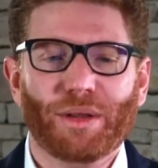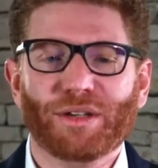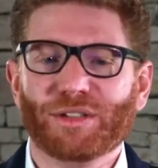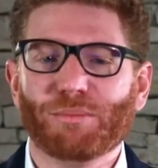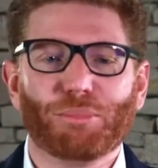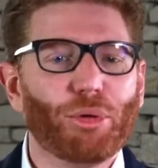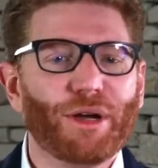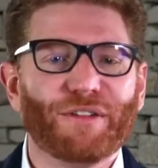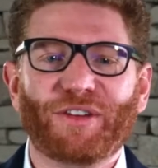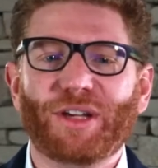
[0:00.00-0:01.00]
There's
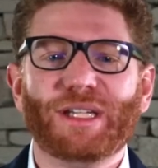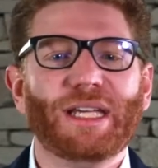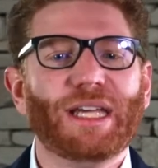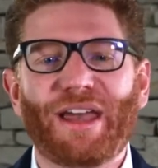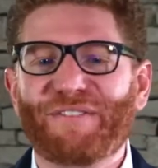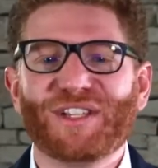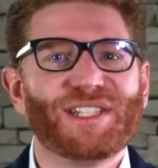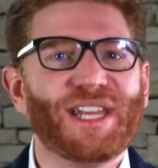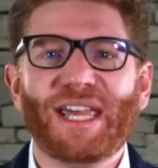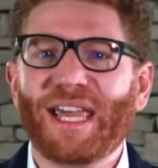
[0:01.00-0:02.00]
employer funding,
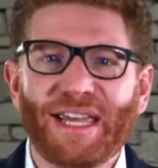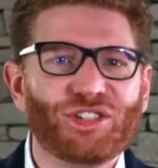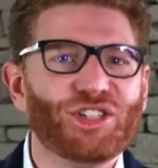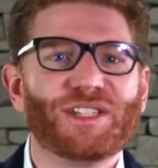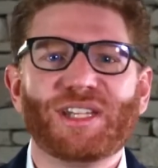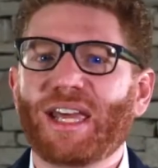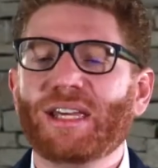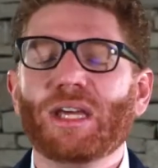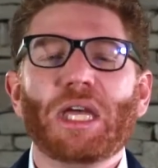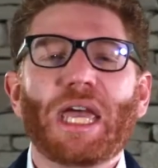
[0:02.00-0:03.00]
FSA, HSA,